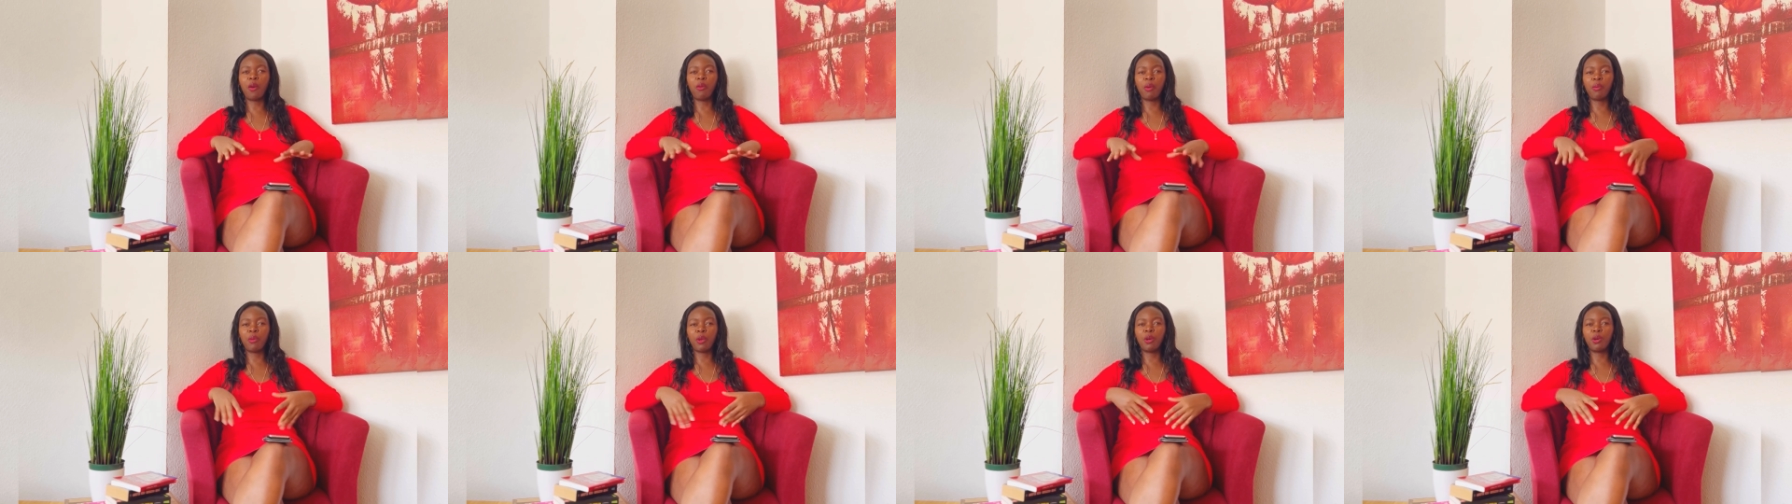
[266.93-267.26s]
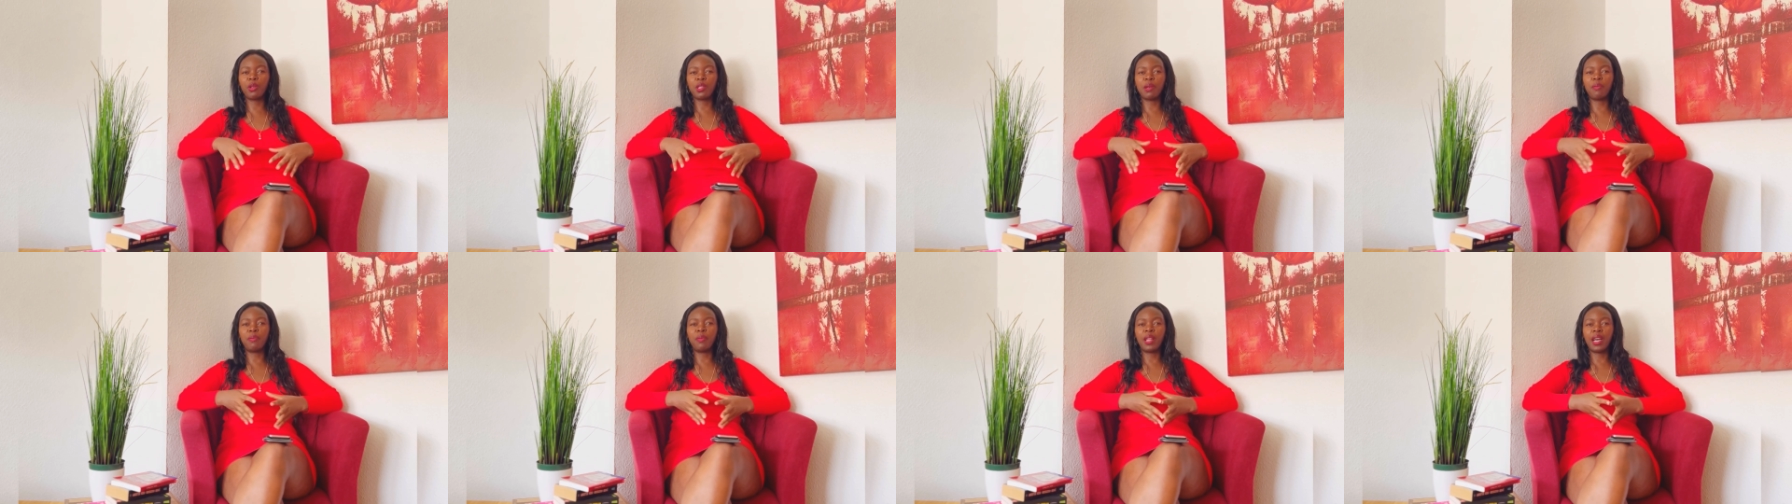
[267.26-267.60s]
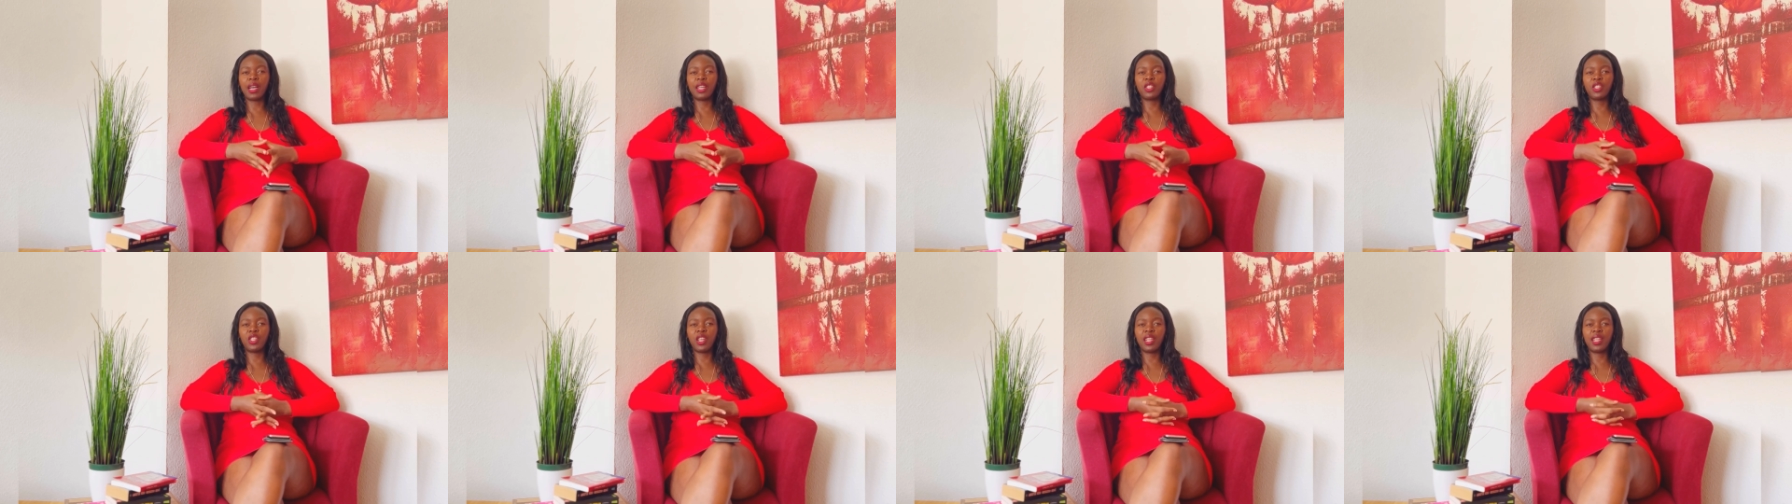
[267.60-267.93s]
away because a
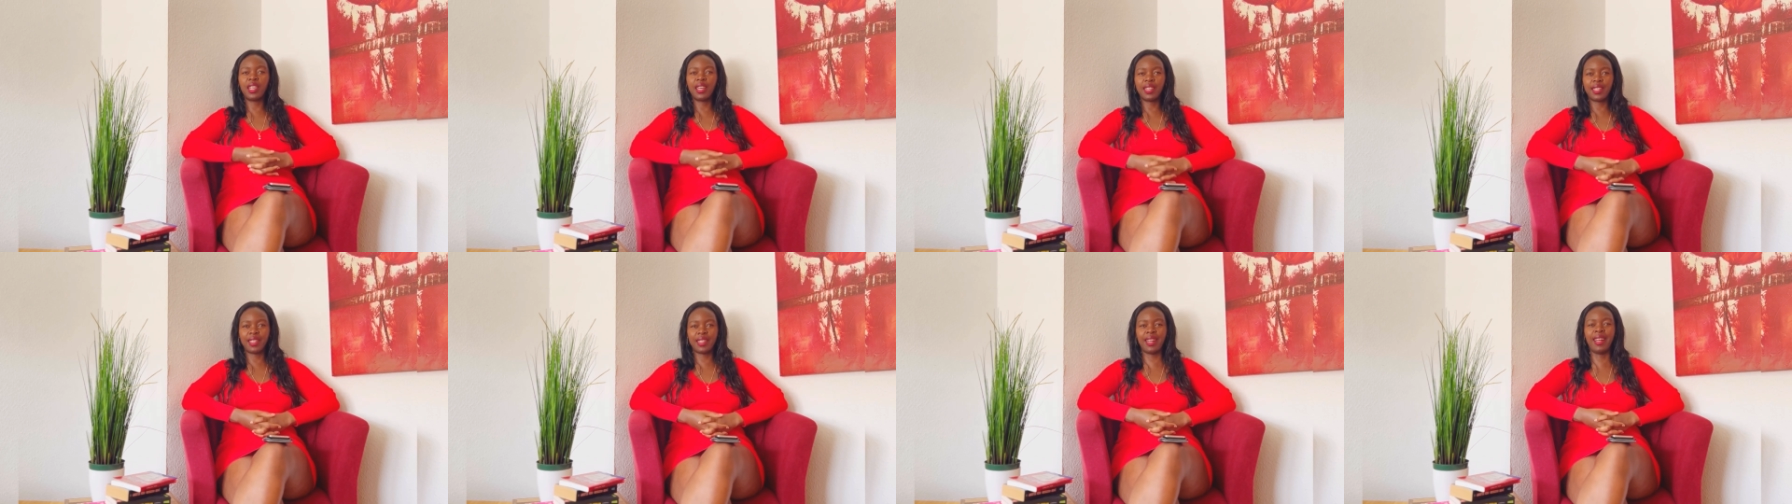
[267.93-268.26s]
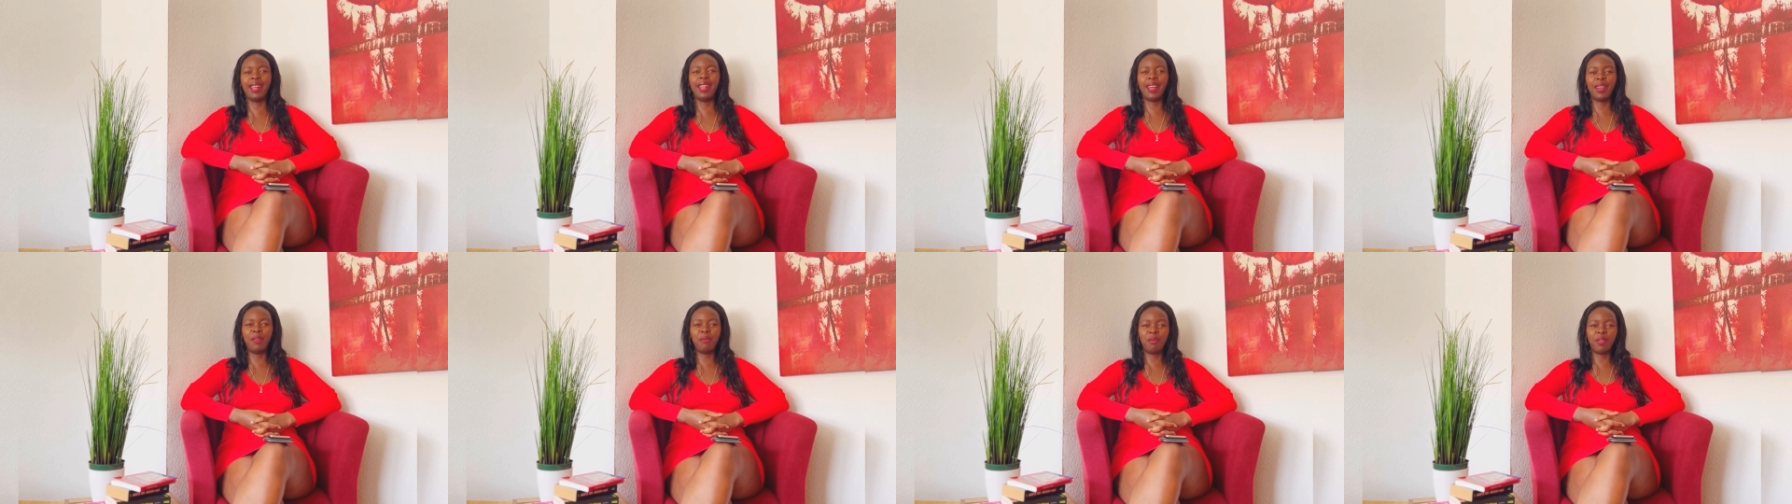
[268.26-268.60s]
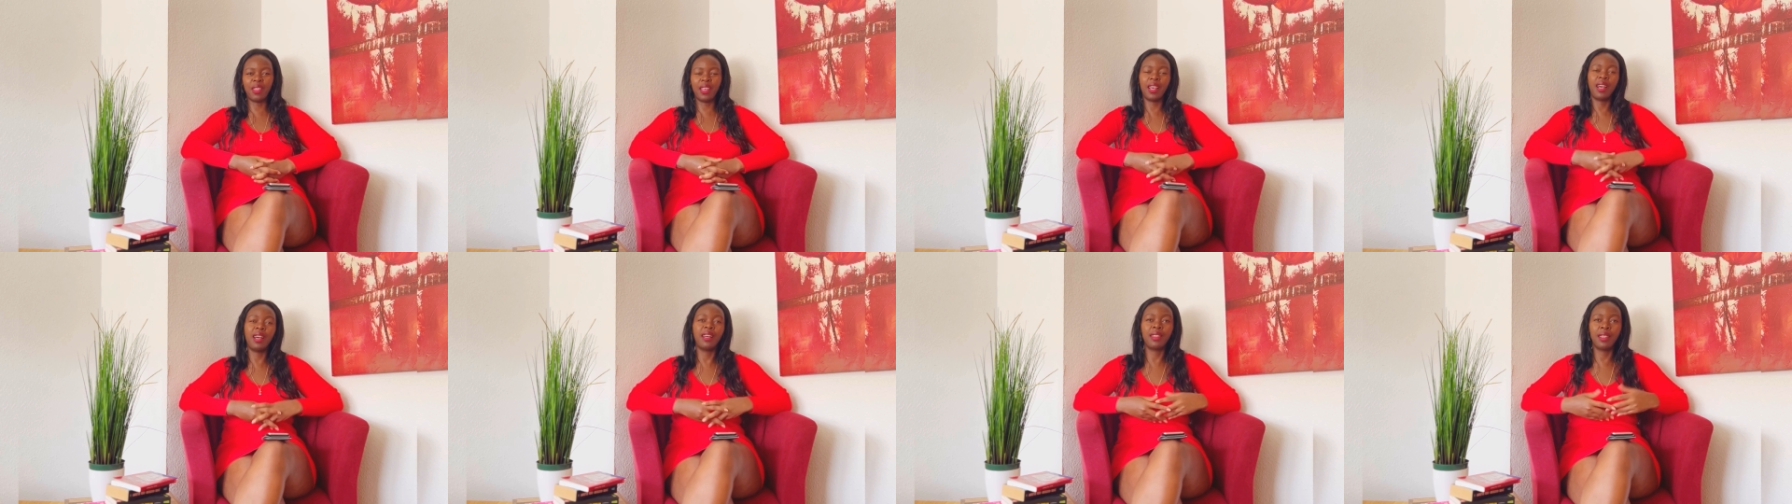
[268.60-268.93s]
black child had climbed
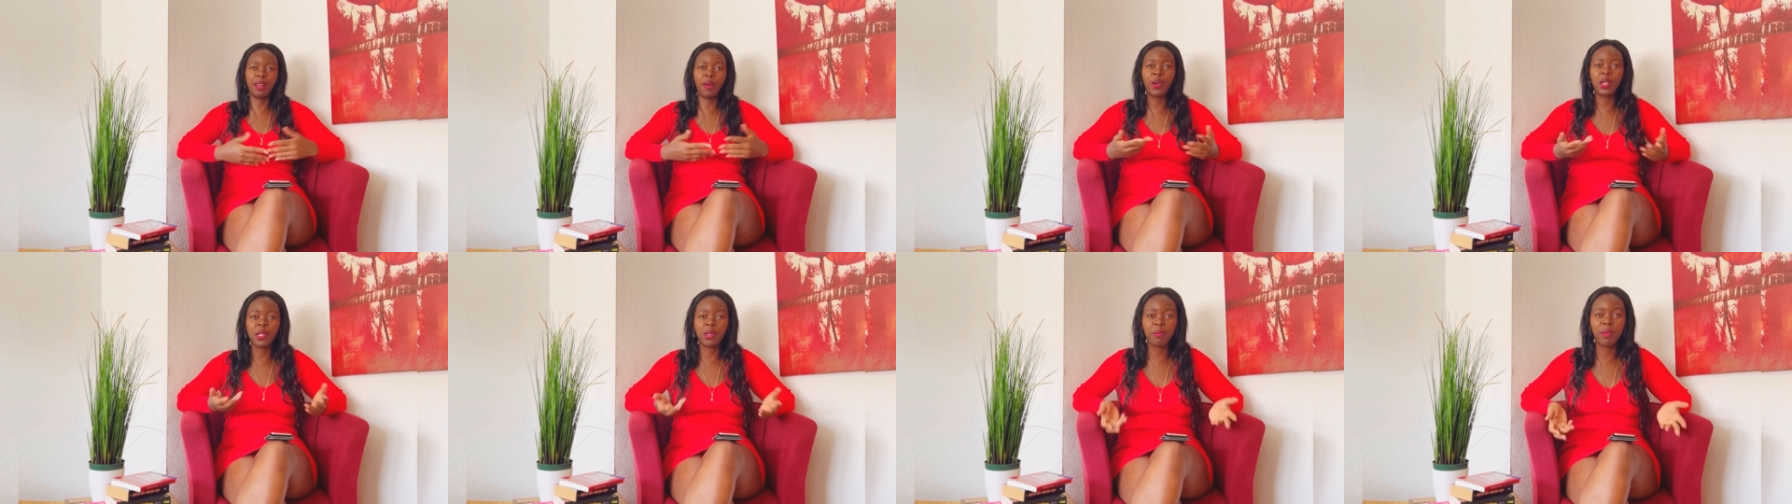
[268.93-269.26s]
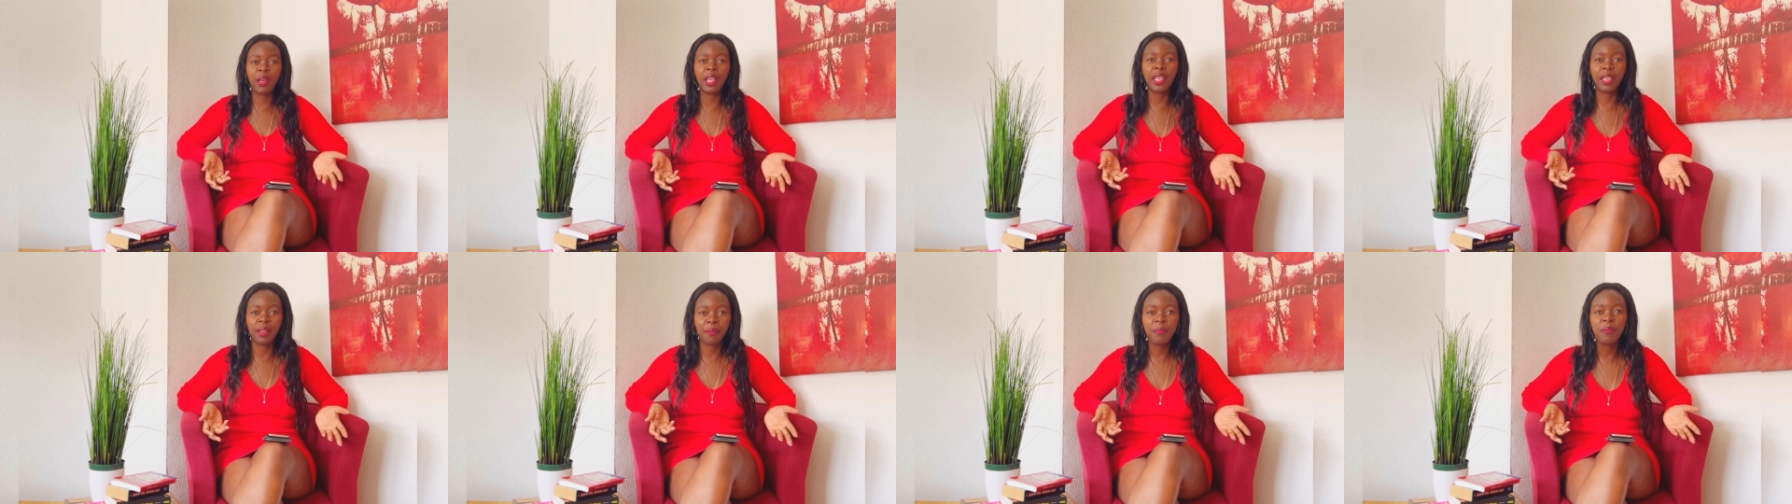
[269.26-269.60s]
there. That was my